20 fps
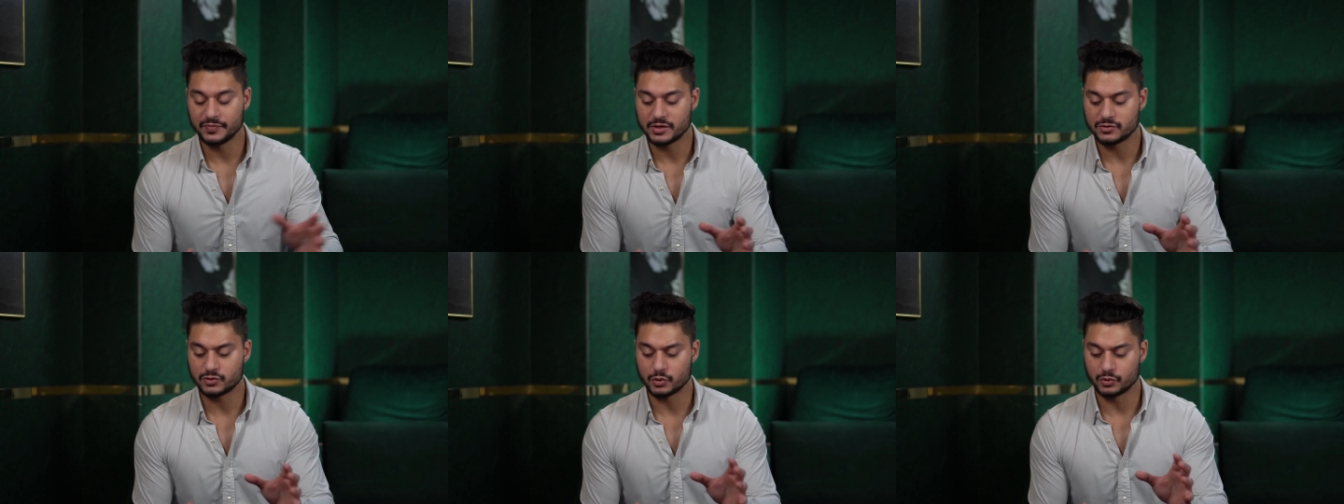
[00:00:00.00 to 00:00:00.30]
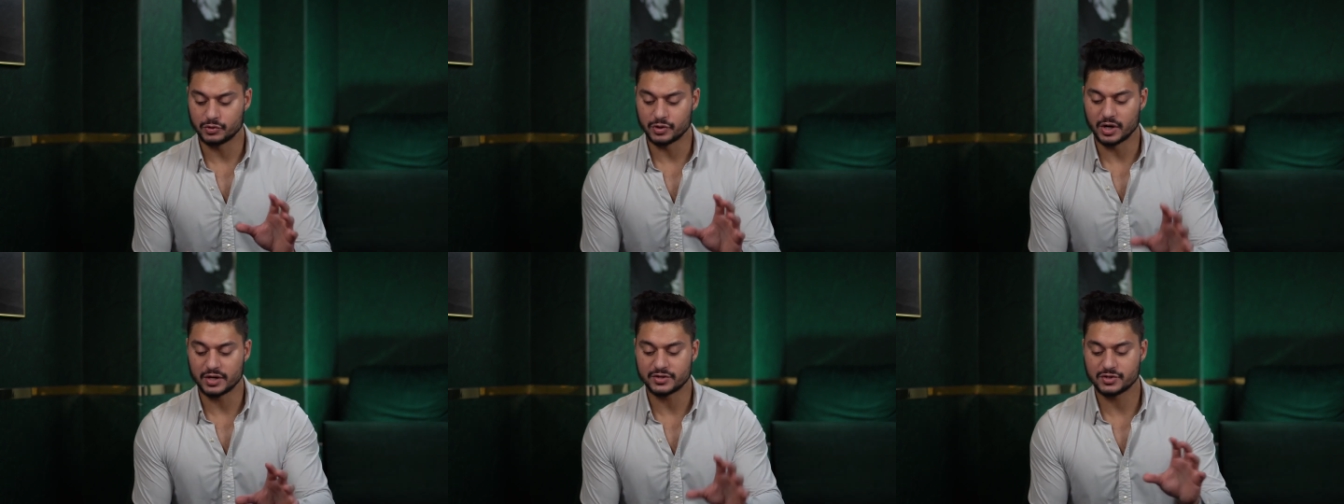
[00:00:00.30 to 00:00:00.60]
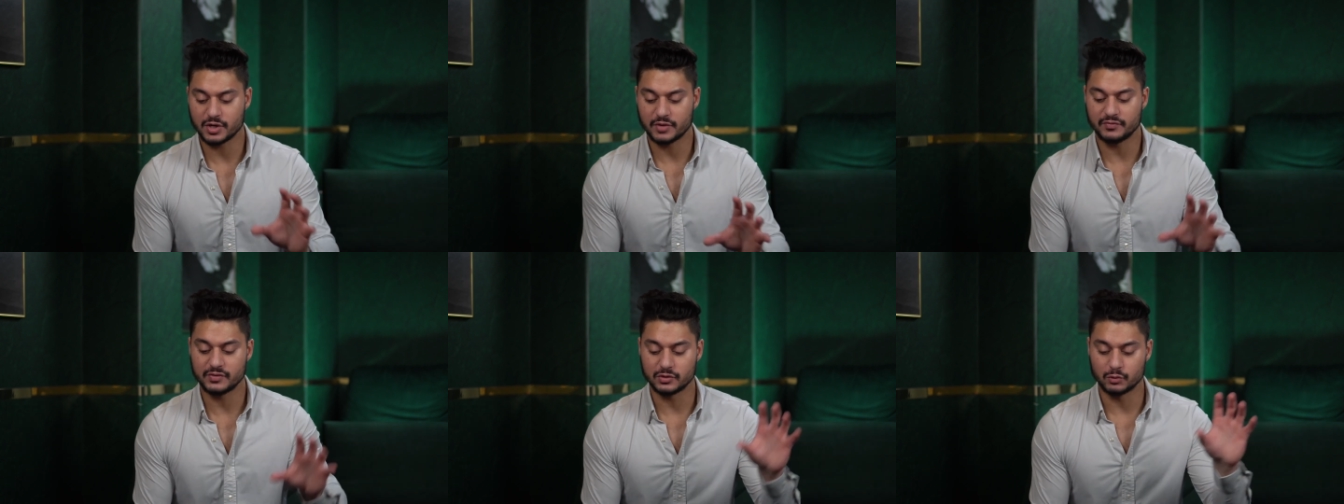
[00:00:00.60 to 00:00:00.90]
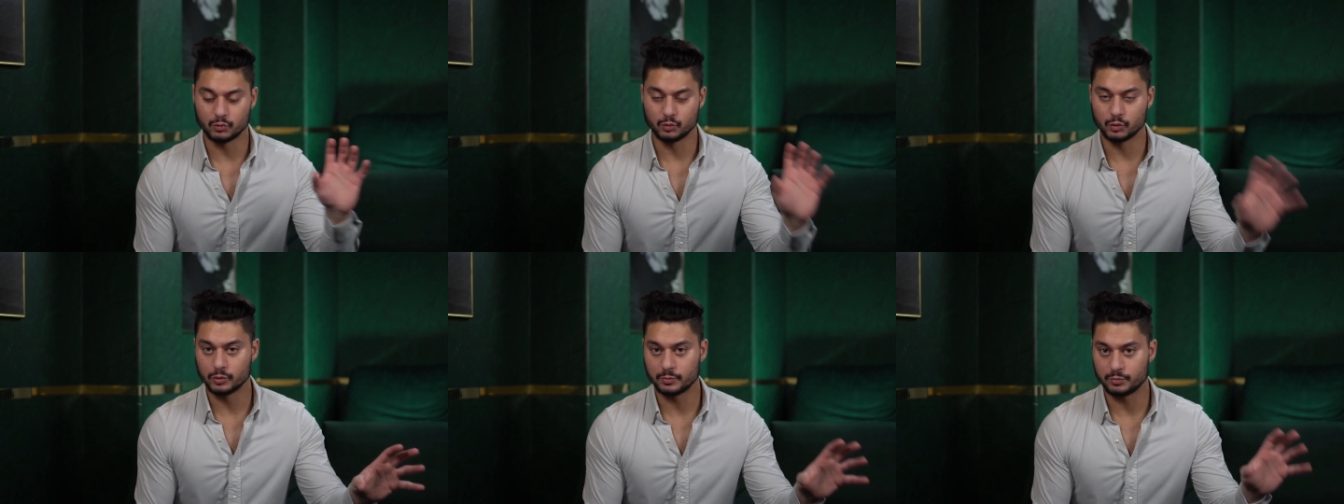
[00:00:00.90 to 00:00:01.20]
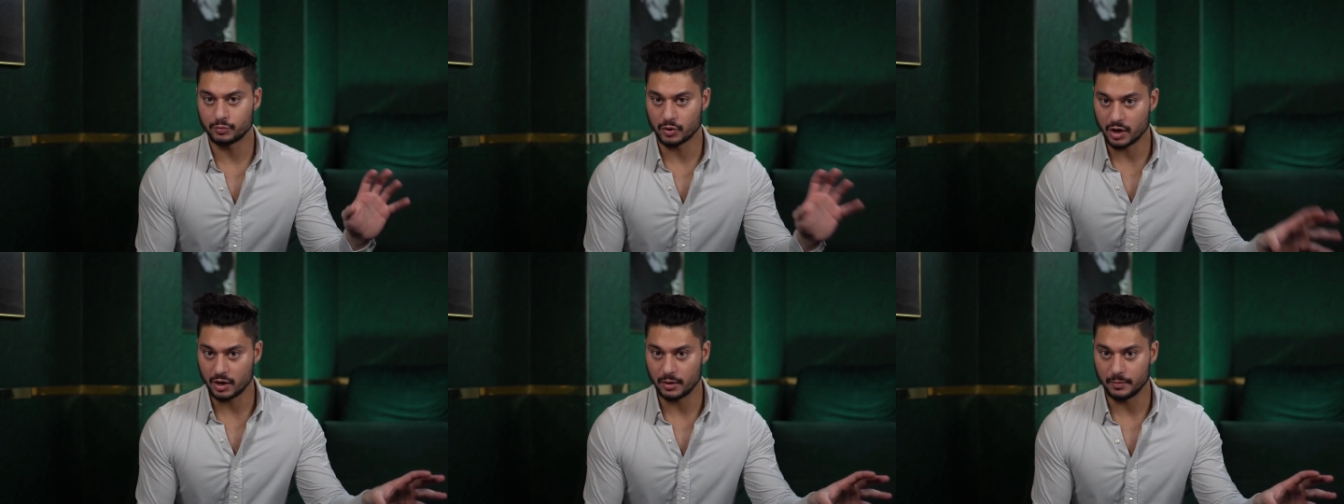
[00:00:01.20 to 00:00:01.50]
So they're not solving the
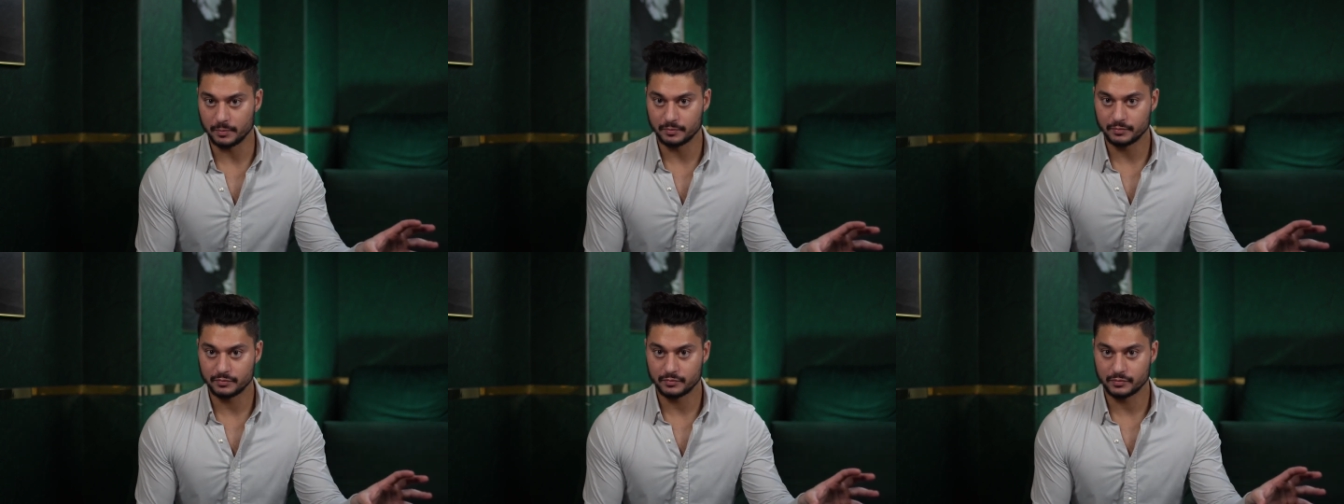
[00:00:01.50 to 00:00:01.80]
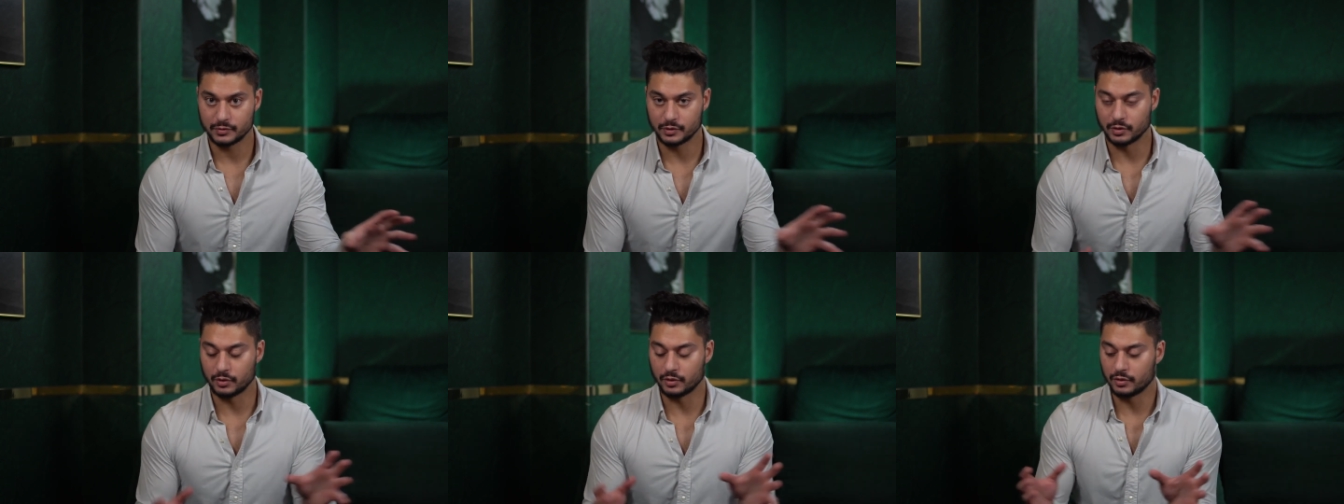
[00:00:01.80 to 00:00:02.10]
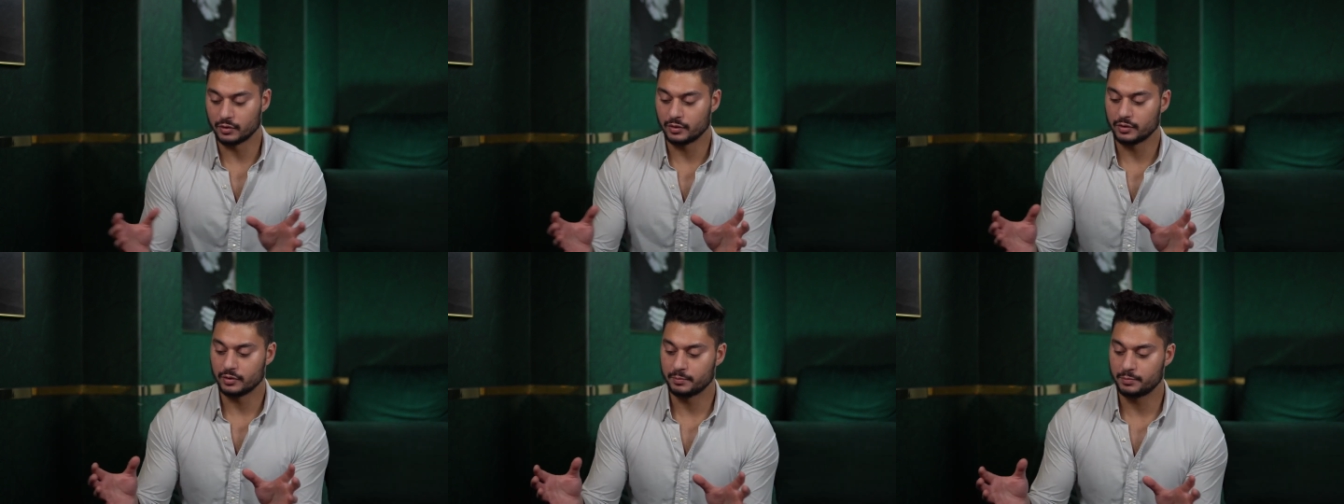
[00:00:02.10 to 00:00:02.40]
root problem. They're